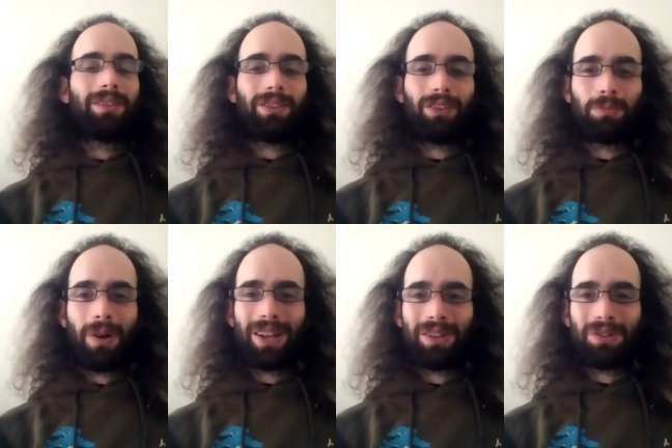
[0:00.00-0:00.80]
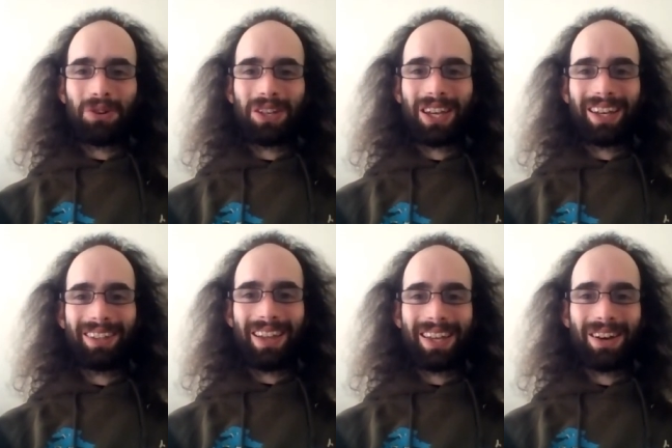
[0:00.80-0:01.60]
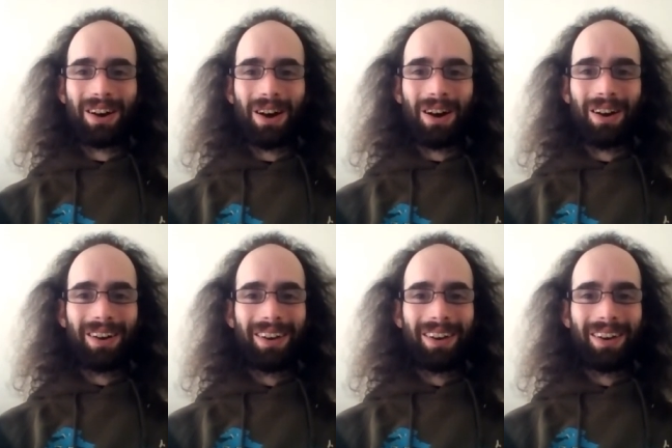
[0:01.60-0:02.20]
Despite looking like a,